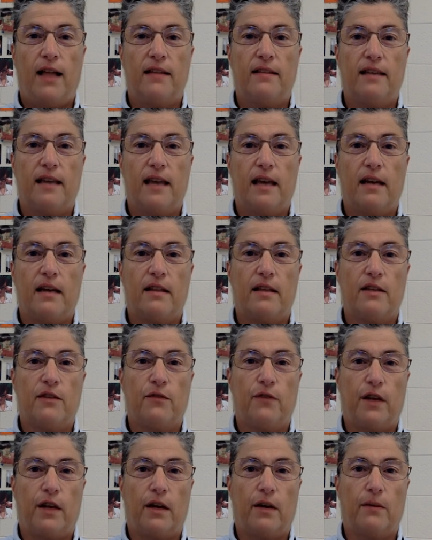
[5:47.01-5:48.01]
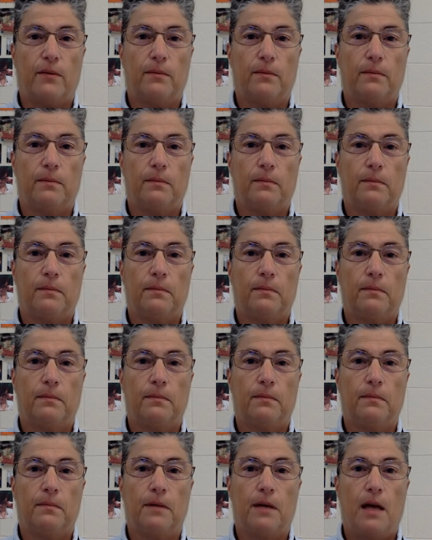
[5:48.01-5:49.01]
the end of this video.
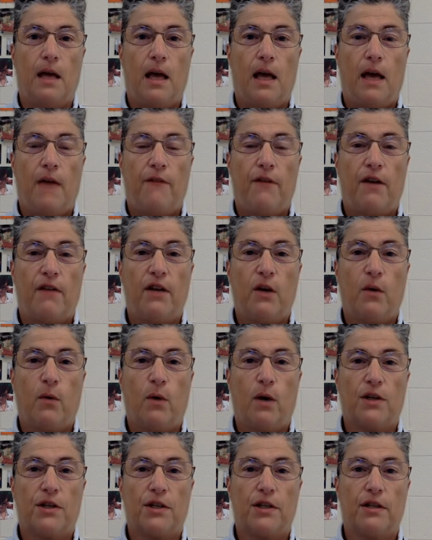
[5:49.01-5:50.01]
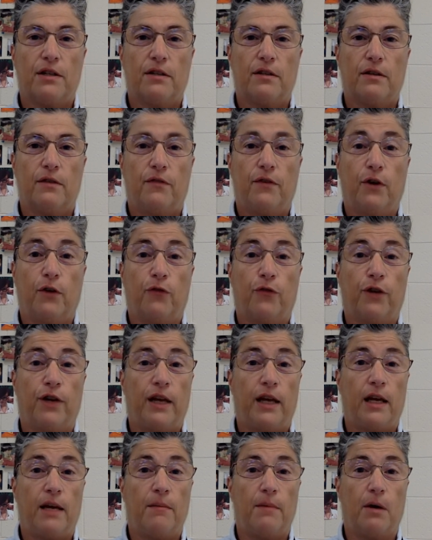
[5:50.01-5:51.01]
If you have any questions, feel free
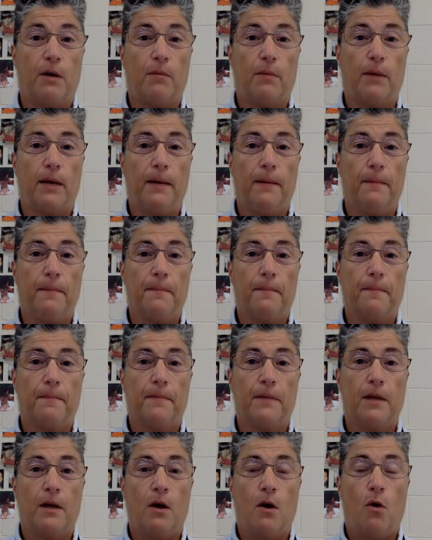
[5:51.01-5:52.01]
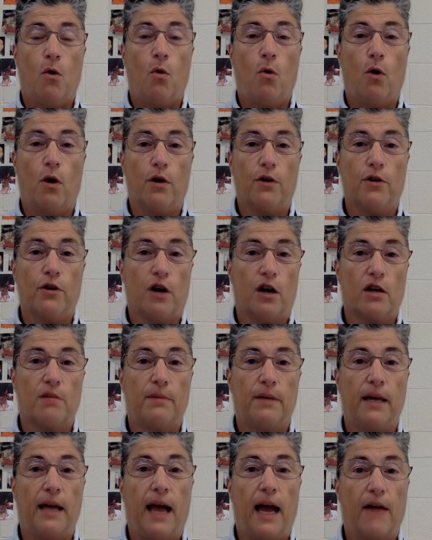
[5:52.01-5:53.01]
to email me or talk to
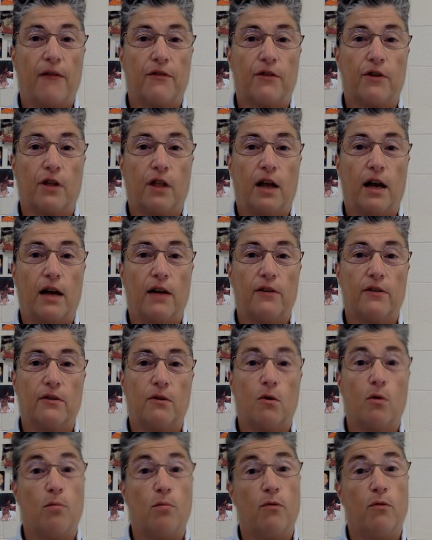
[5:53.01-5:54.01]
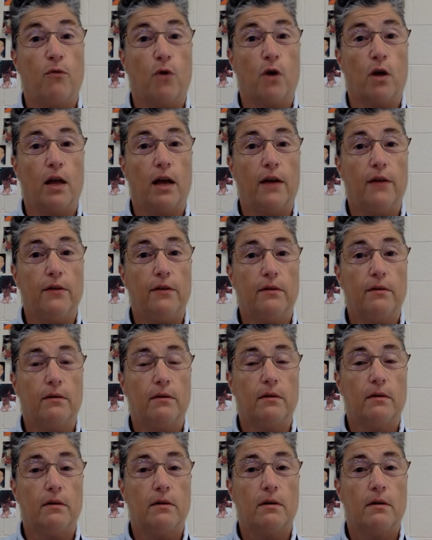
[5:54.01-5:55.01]
me after class or before class
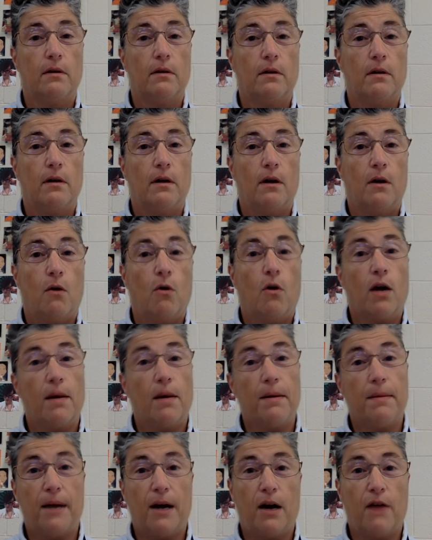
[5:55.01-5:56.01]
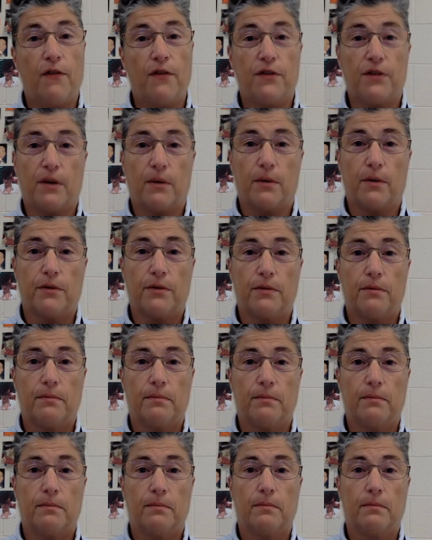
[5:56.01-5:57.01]
or come to my office hours.
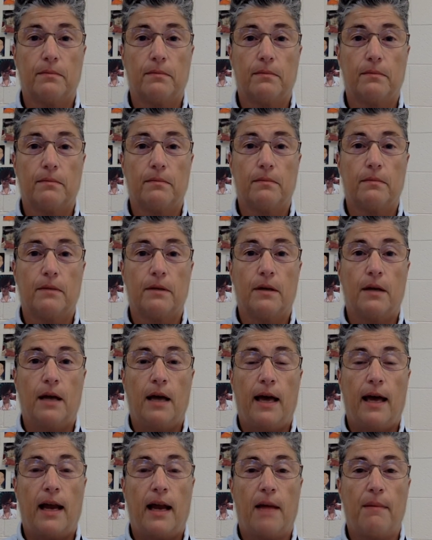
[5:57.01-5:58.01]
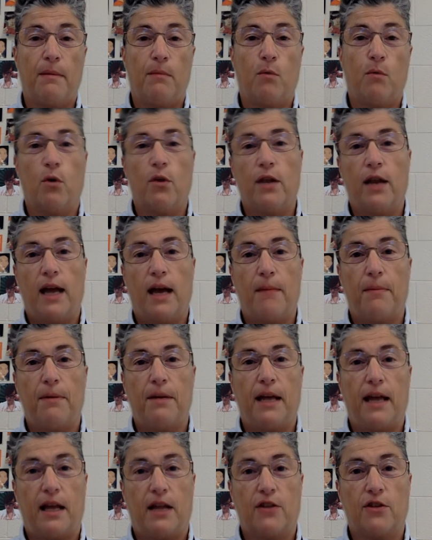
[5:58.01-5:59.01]
And I'll be more than happy to
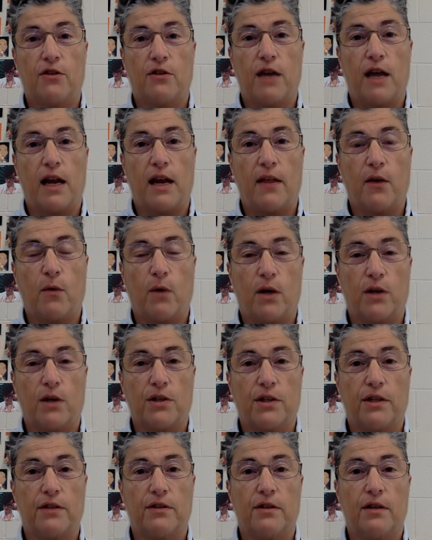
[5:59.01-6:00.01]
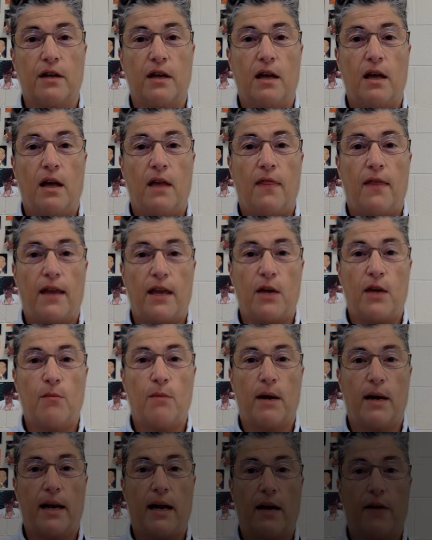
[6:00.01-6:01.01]
answer any of the questions that you
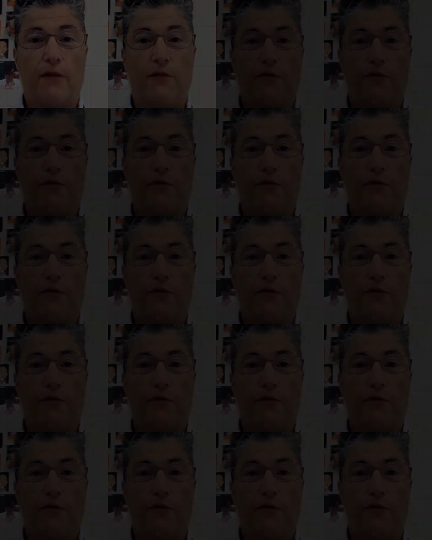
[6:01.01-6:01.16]
might have.